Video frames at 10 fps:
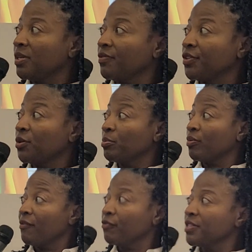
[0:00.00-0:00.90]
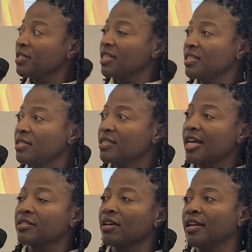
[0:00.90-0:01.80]
whatever their preference is,
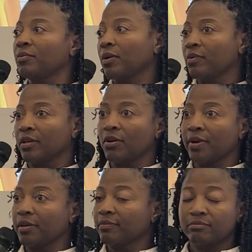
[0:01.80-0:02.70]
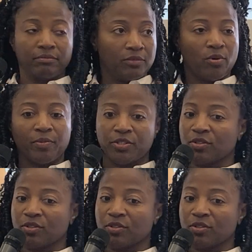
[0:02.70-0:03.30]
that's kind of what we're going with.